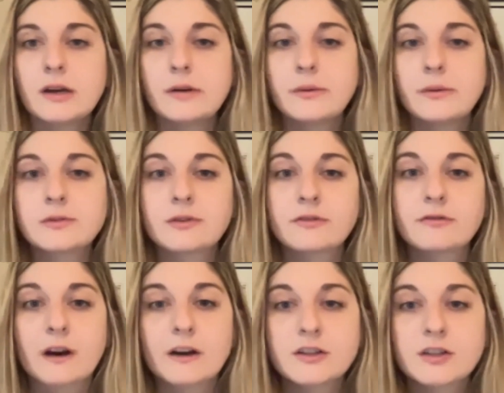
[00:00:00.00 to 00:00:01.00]
It was
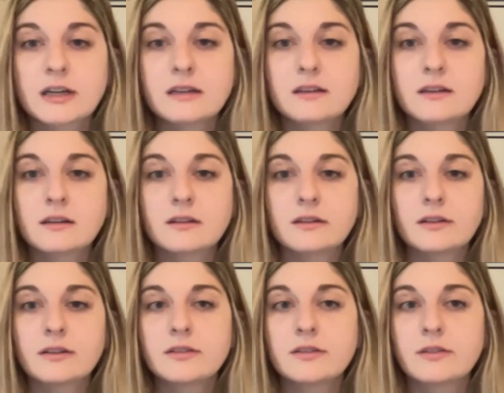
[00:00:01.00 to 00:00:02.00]
refreshing
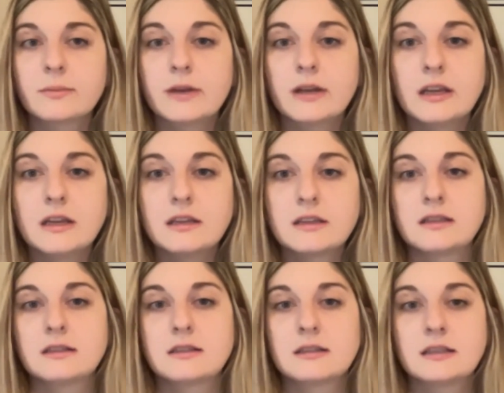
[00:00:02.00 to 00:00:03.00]
to me to
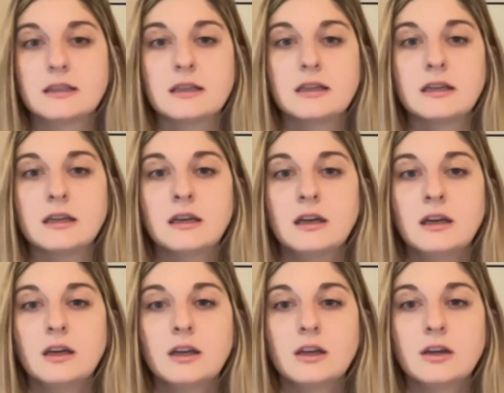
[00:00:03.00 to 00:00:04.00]
see,
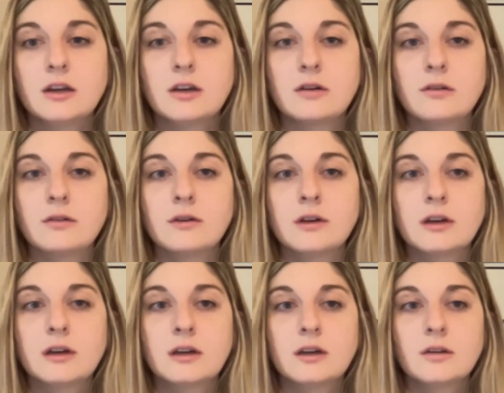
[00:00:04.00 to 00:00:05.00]
you know,
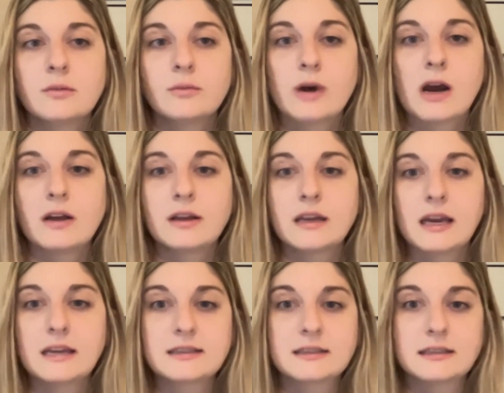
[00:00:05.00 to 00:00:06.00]
while he
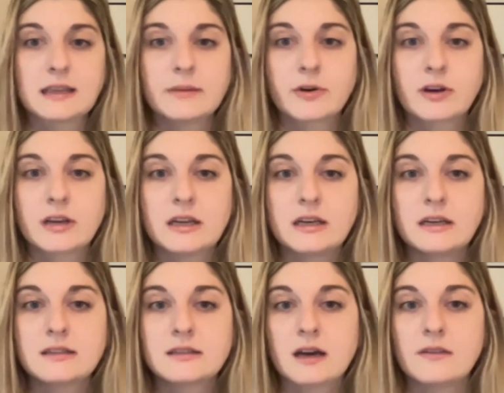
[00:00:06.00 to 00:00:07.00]
has
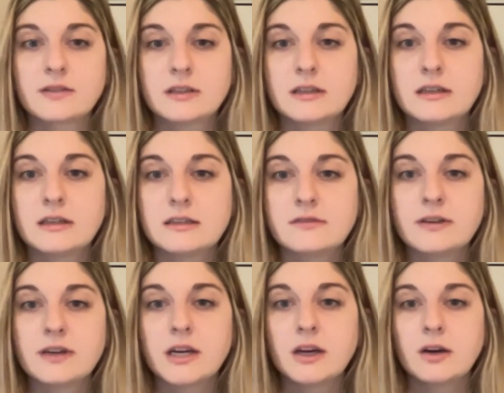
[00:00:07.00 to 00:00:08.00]
Lamborghinis often in his
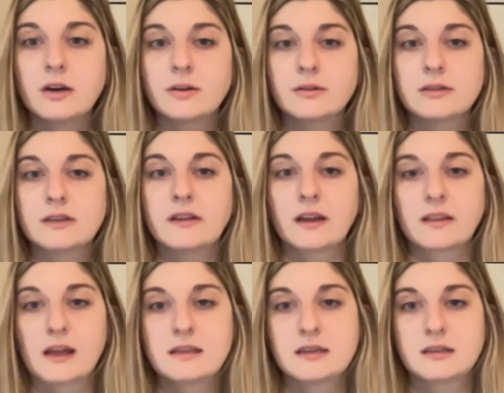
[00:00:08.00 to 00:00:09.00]
videos, and the,
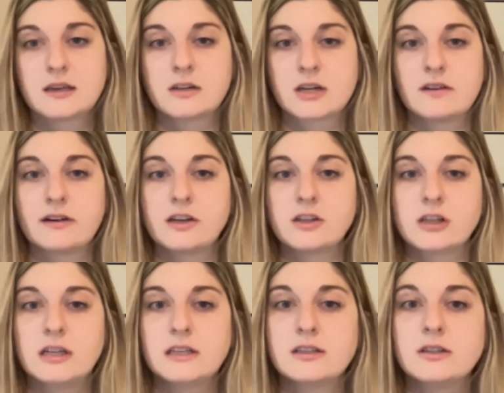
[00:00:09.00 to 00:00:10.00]
that TikTok
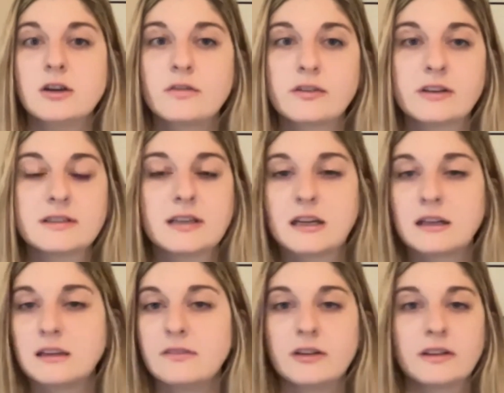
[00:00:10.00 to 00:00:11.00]
generation is known for this, like
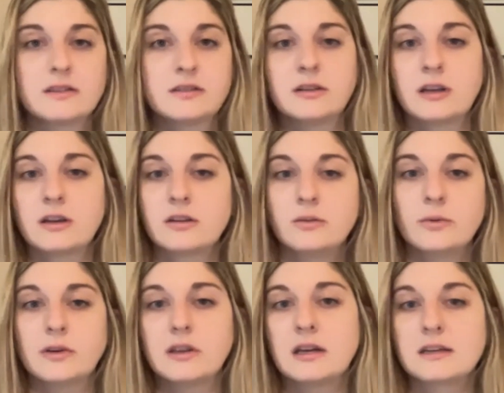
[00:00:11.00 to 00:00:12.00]
loving this, like
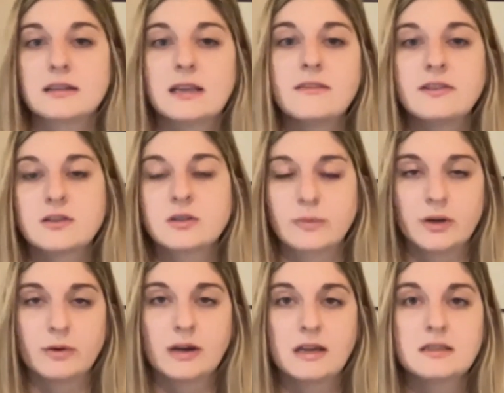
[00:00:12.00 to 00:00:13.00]
Uber Lux life in so many
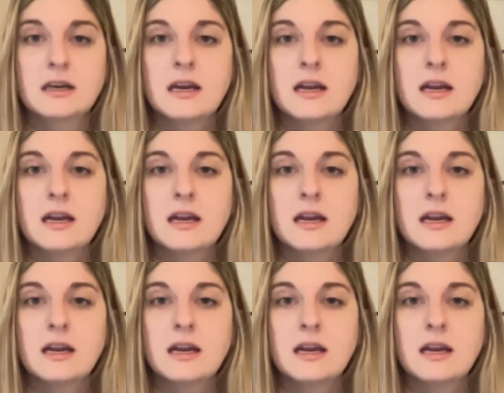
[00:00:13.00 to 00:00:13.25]
ways,